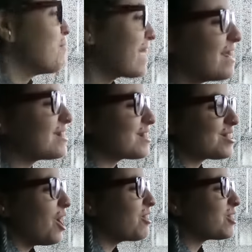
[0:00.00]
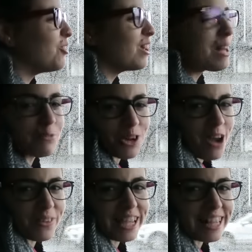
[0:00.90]
my god, this is so cool. I'm
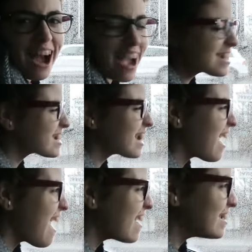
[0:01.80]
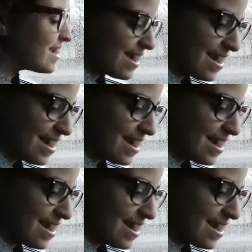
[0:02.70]
driving in Iceland.